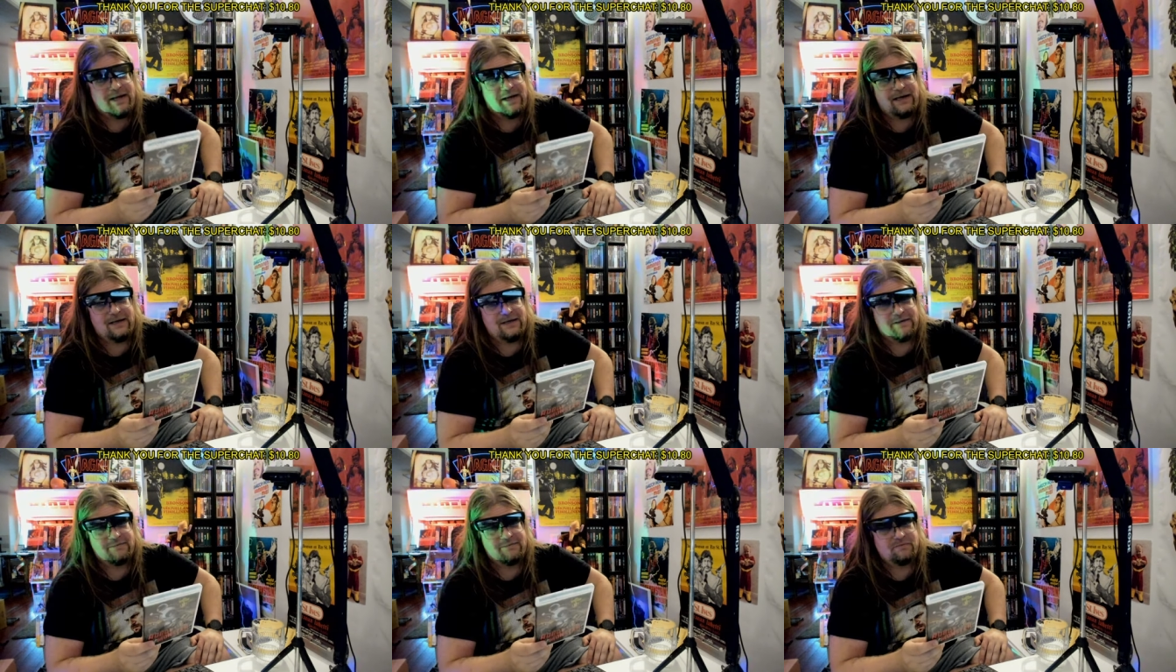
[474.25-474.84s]

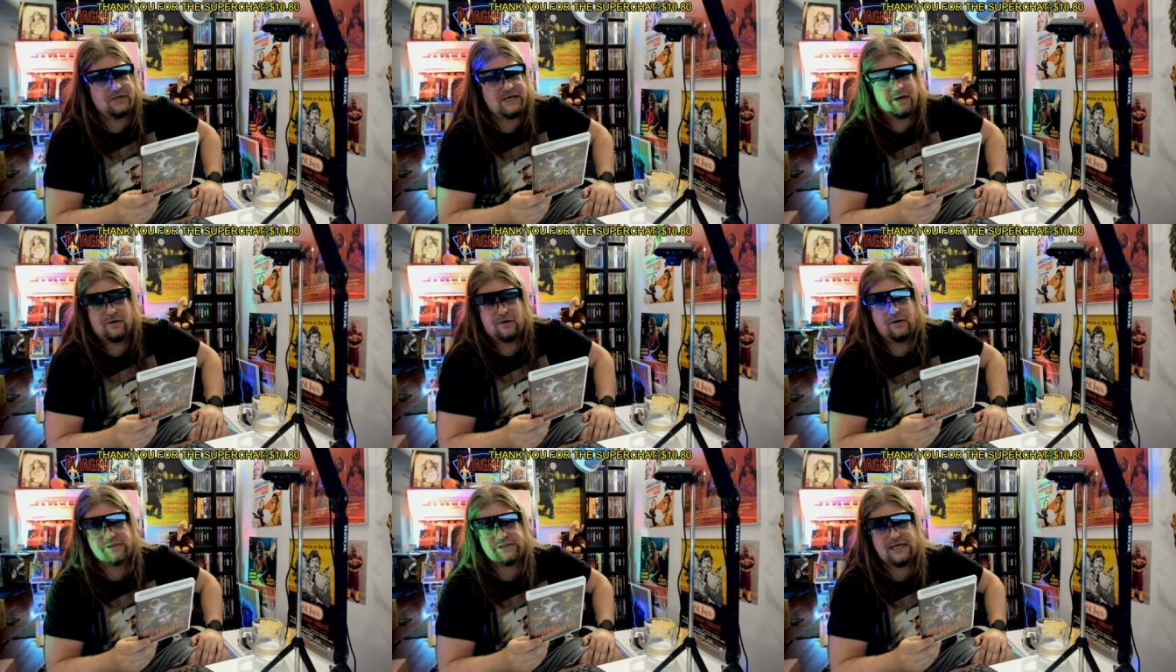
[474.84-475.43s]
in near
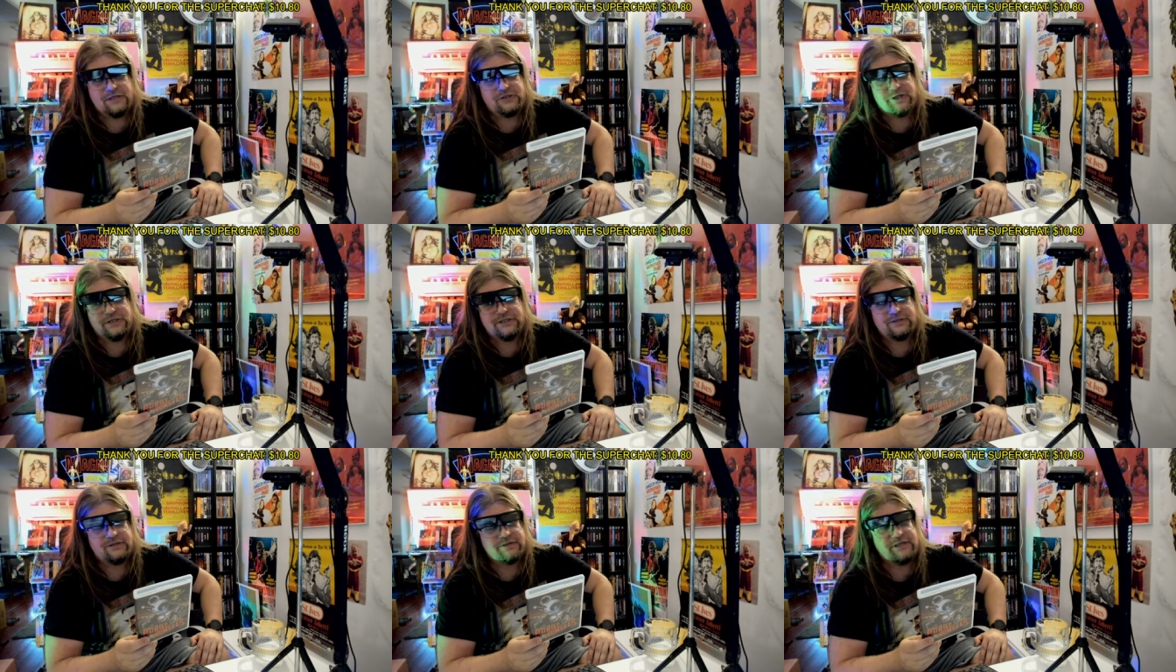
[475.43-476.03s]
Los
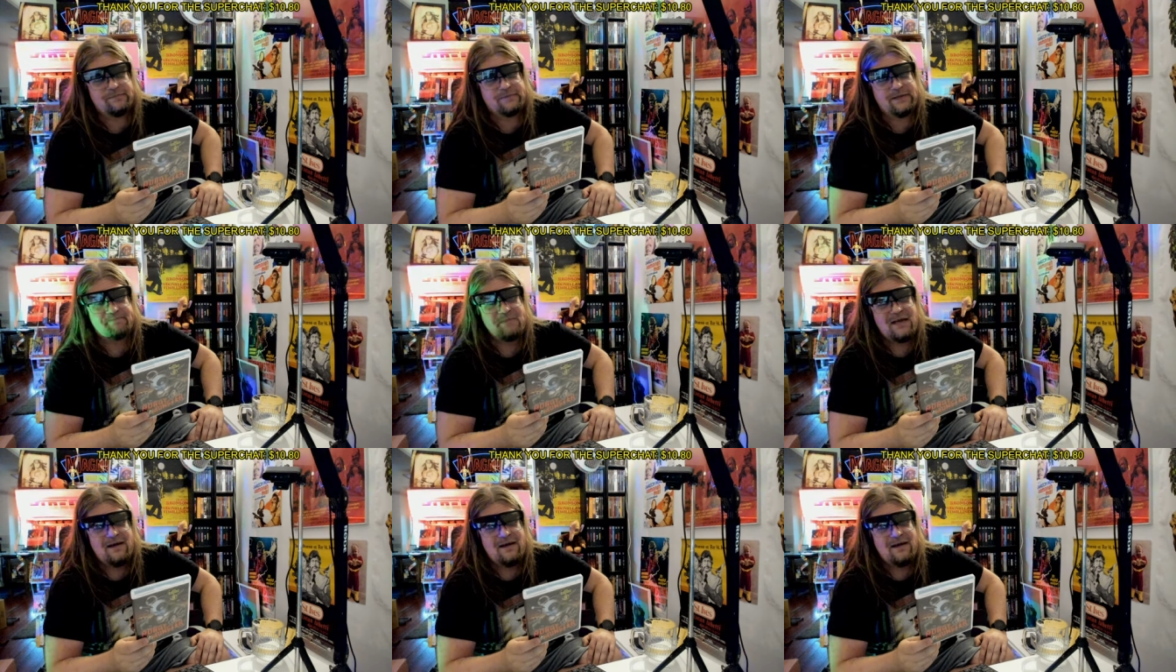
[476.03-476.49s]
Angeles or something.